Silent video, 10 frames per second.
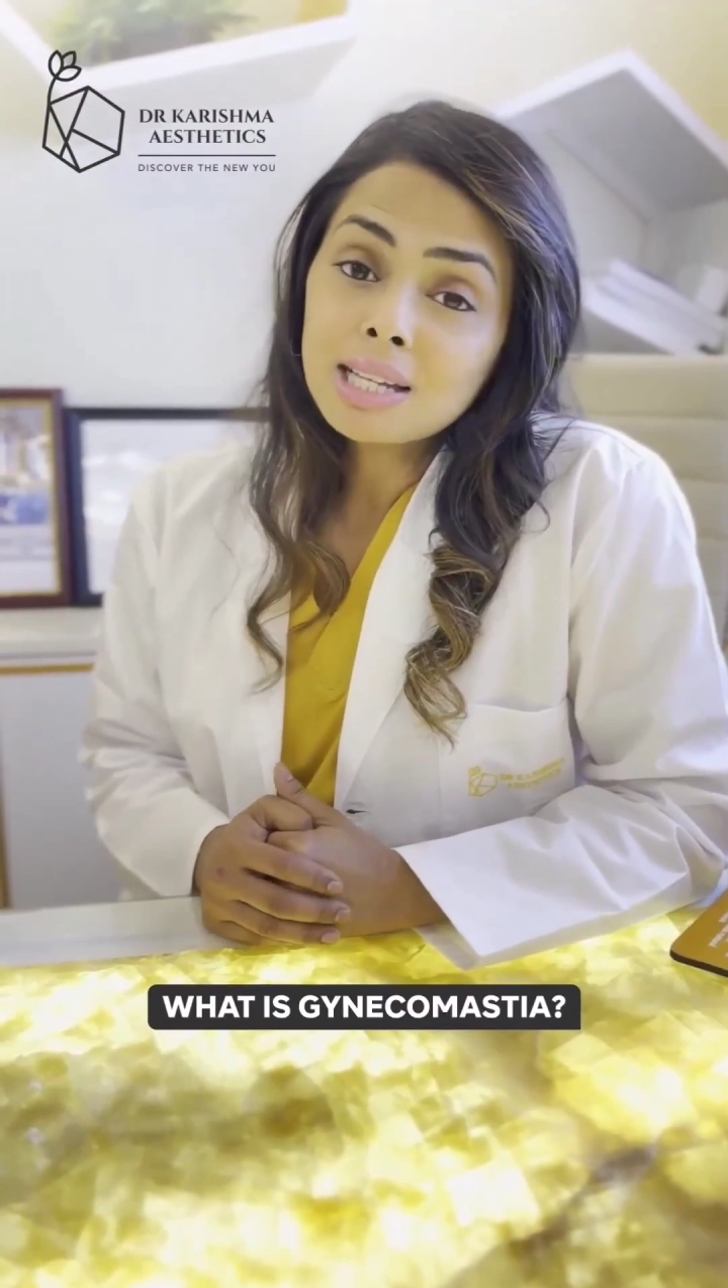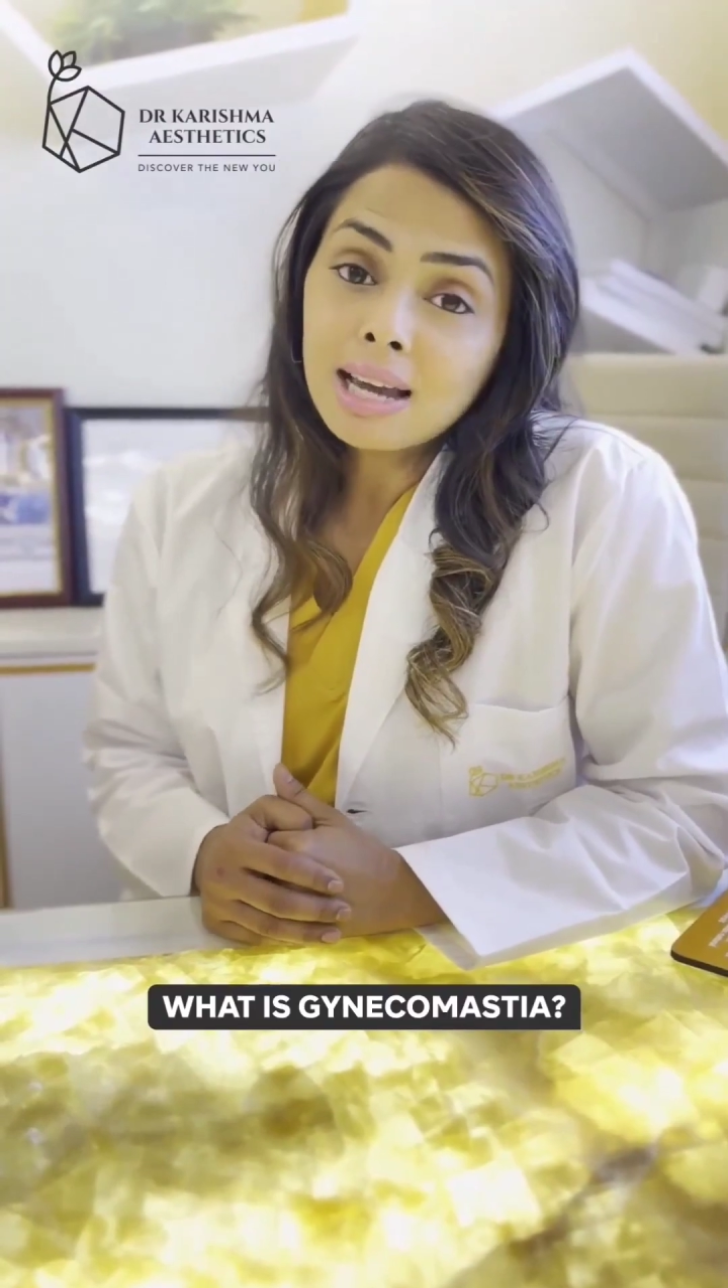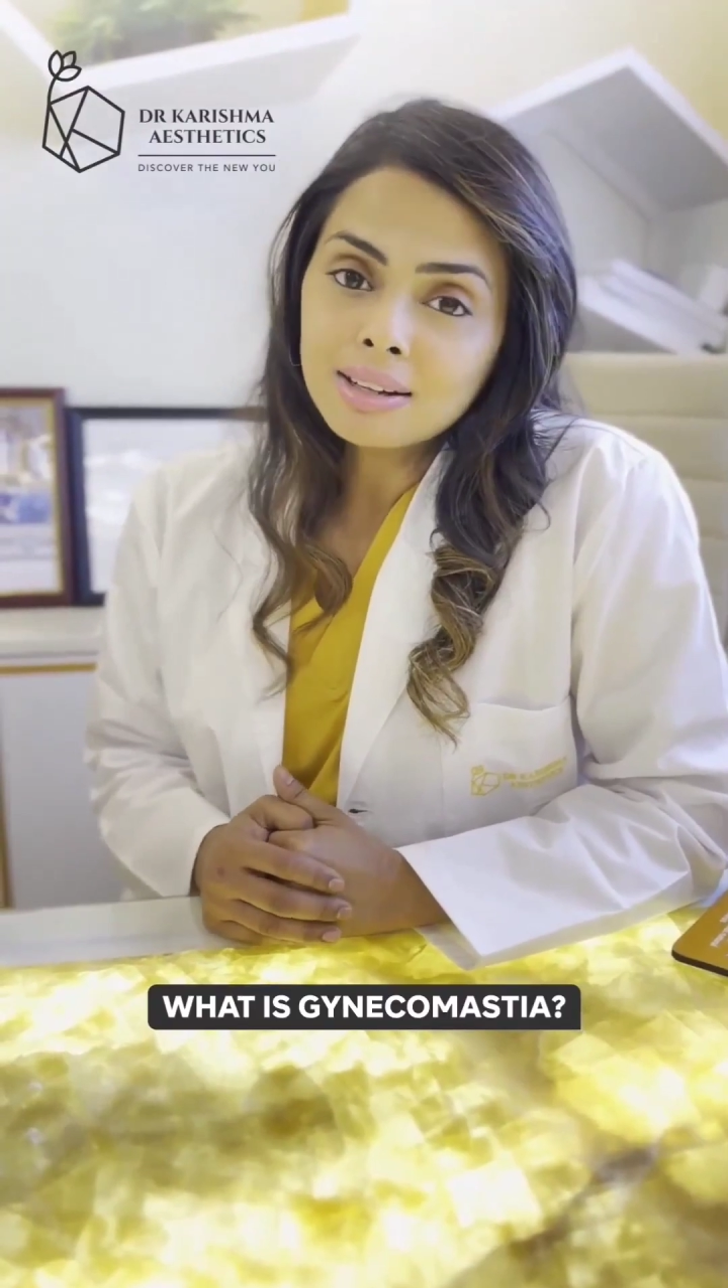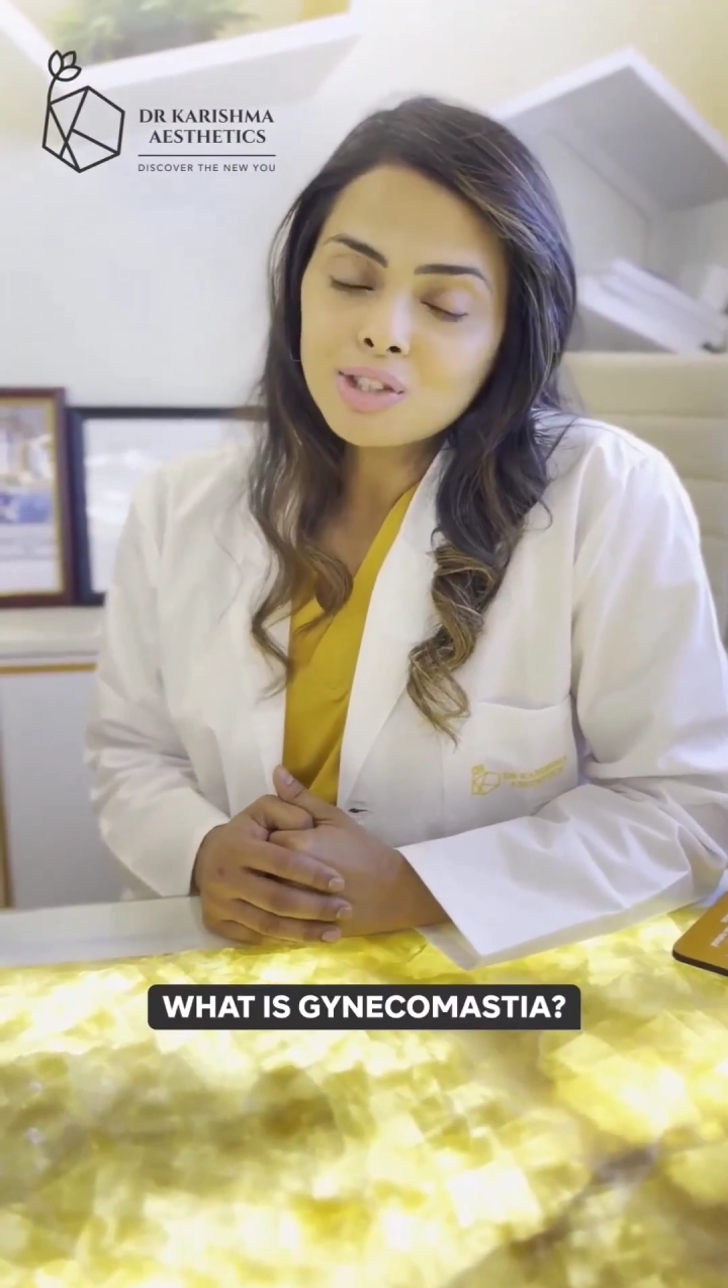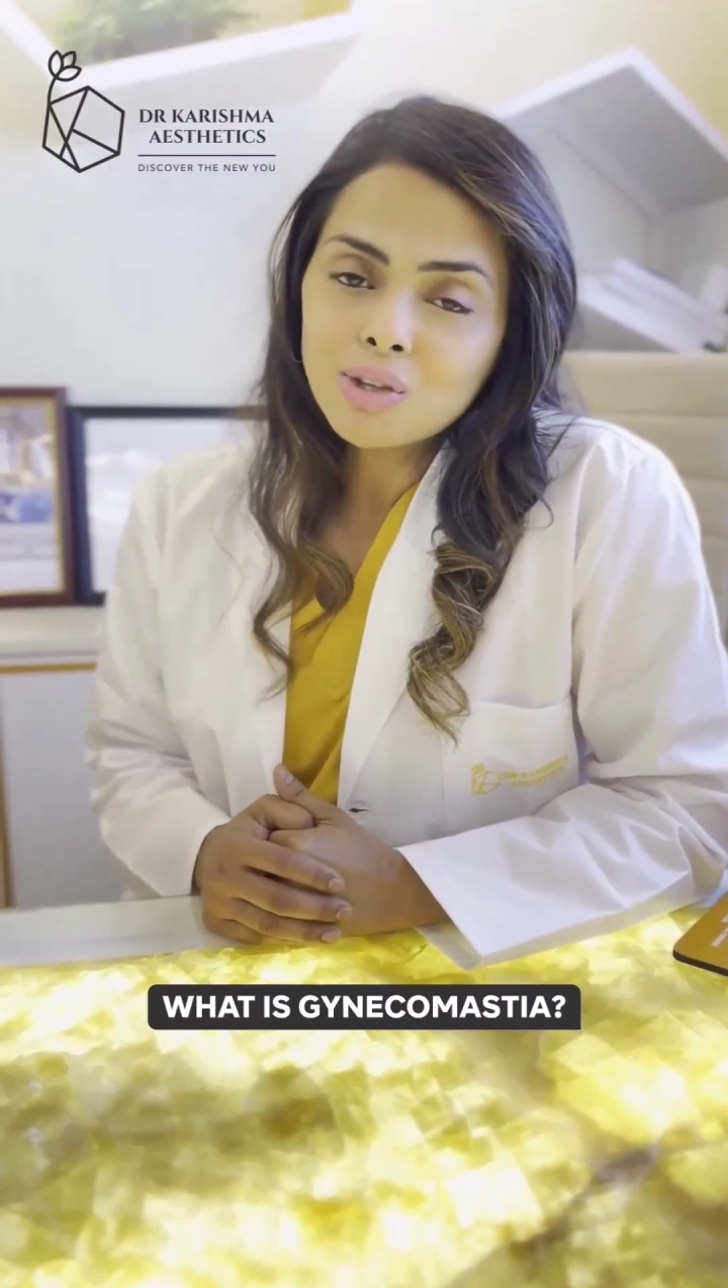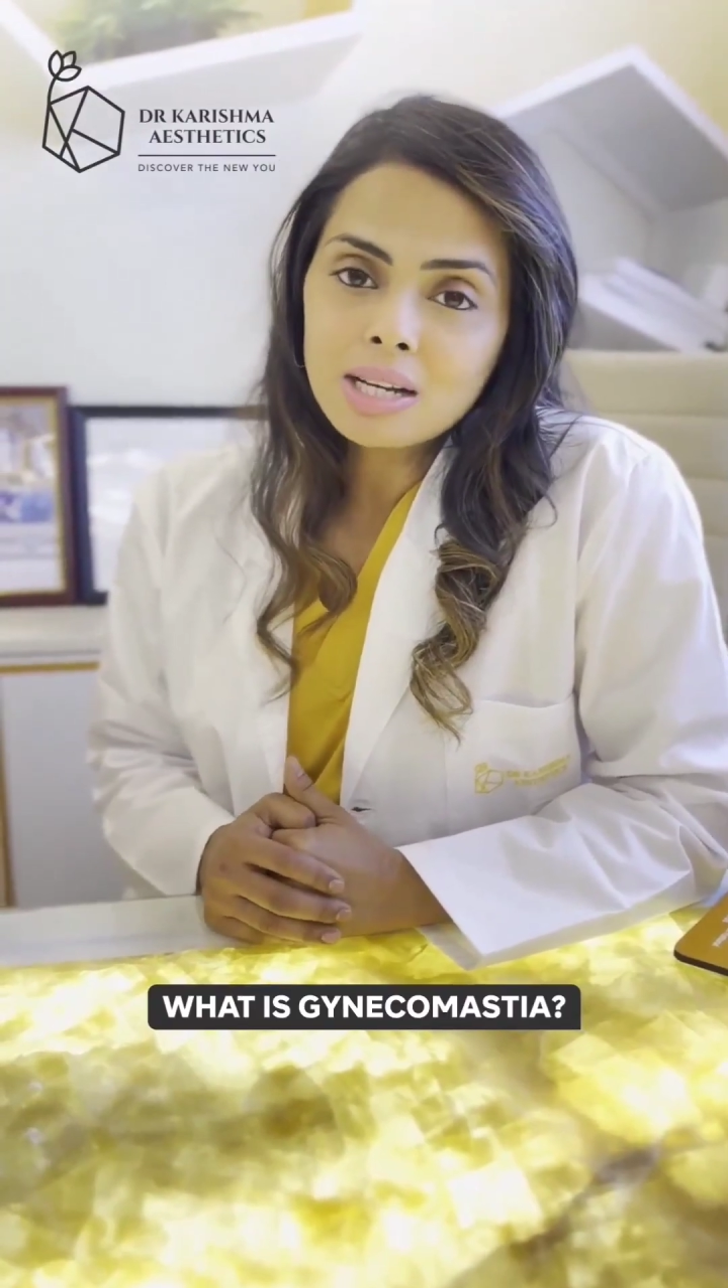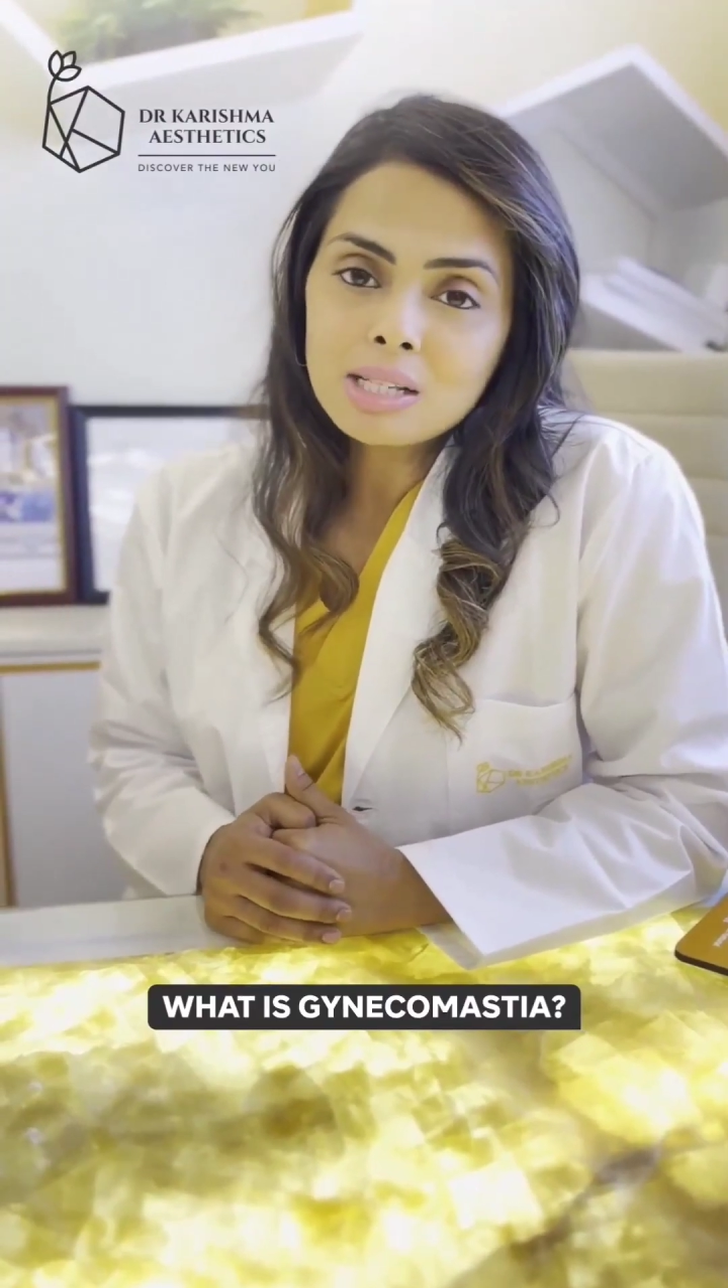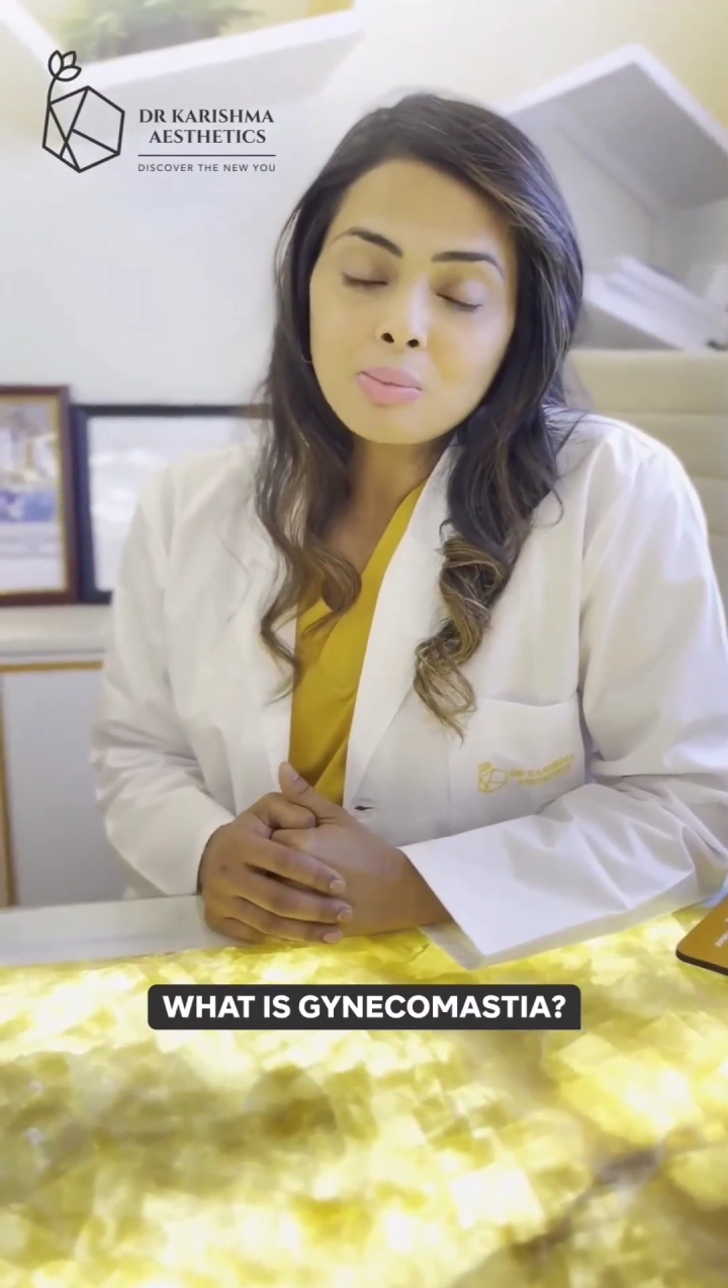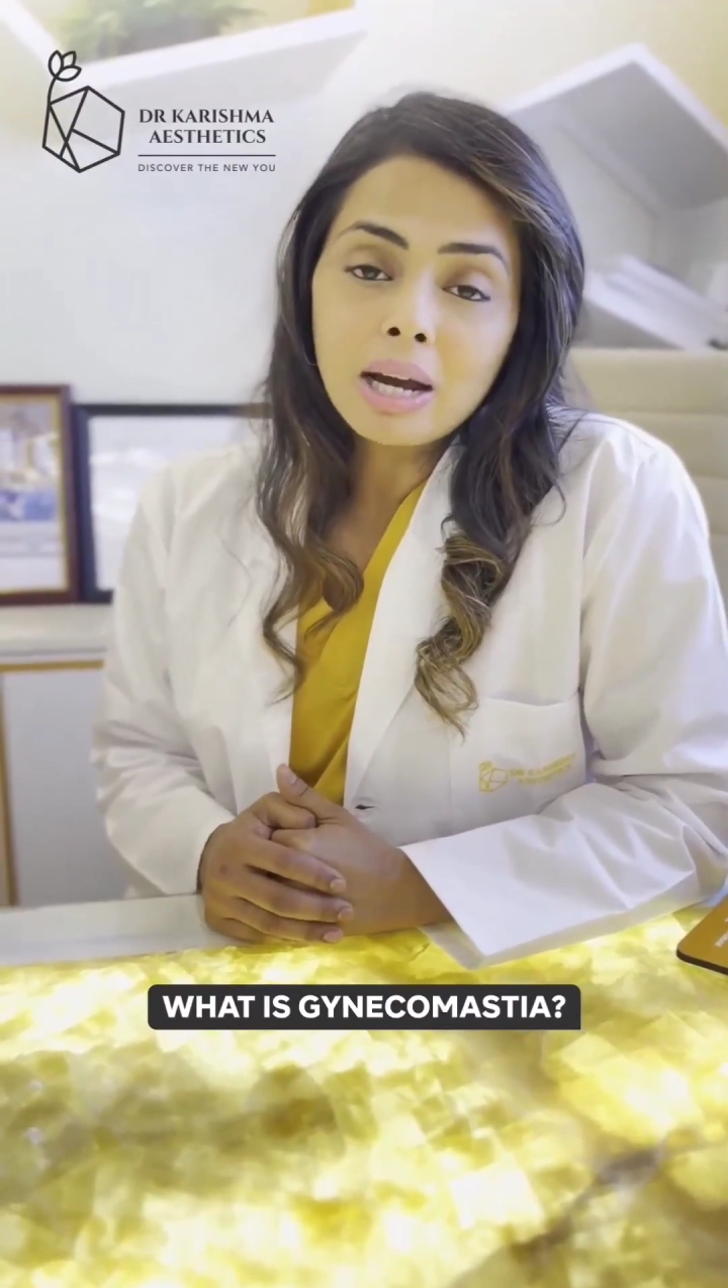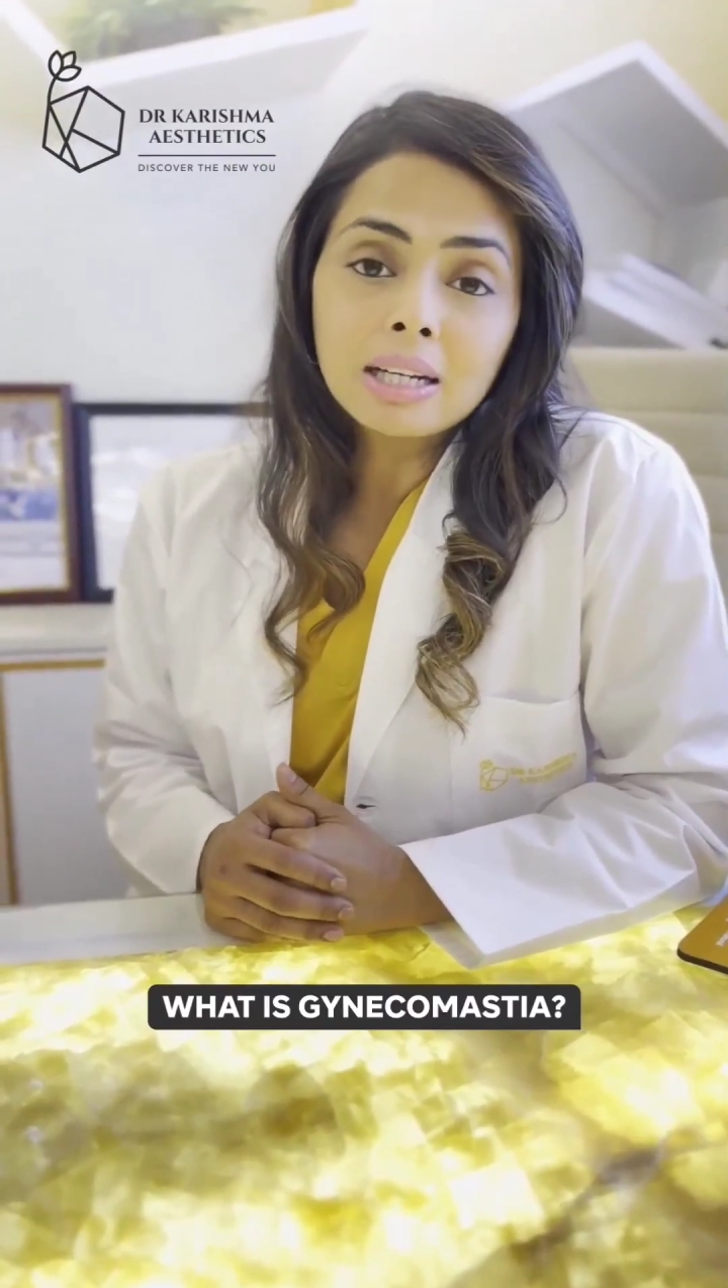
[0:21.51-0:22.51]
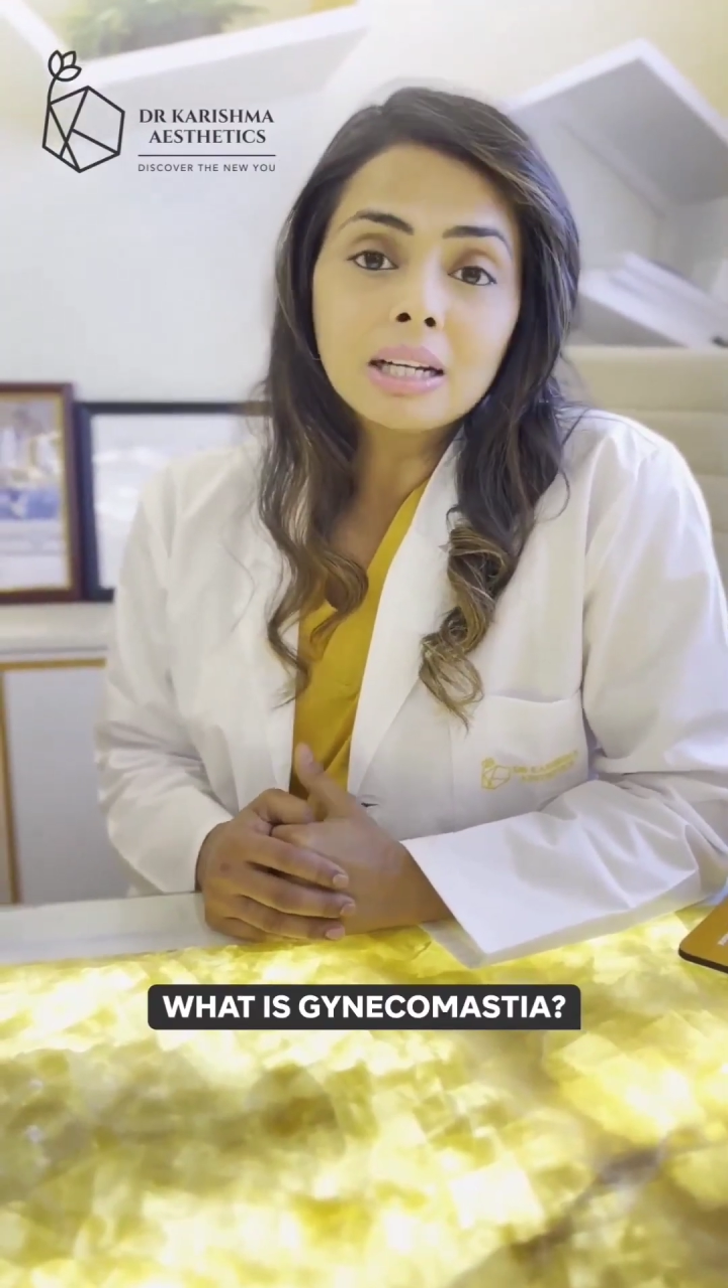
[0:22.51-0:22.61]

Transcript: characterized by an